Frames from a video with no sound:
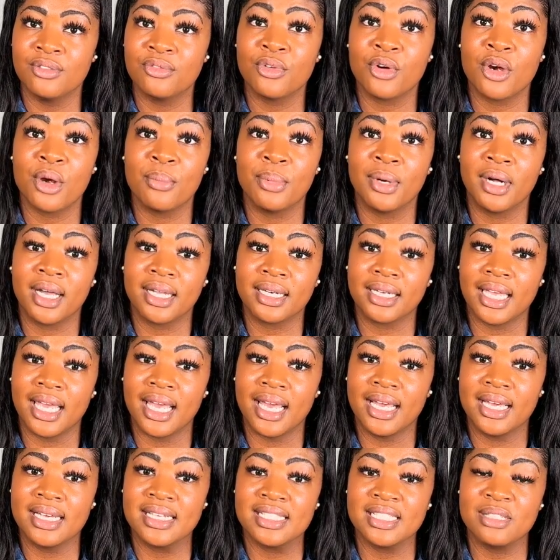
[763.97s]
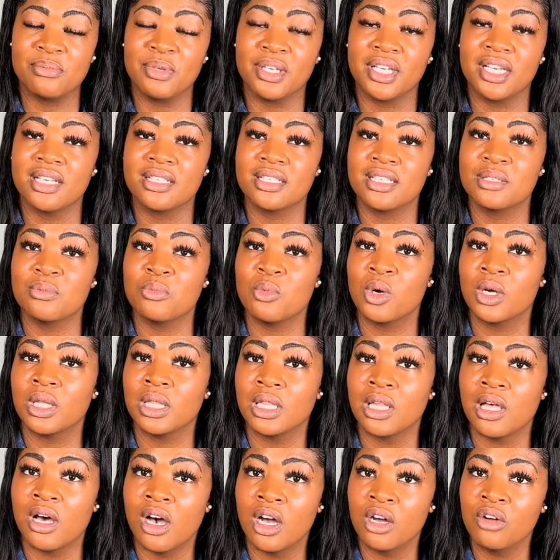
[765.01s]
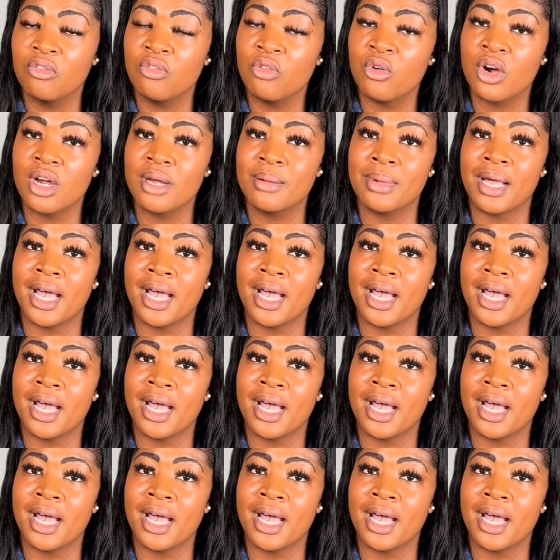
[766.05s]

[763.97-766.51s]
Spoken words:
for a podcast because it's more long form.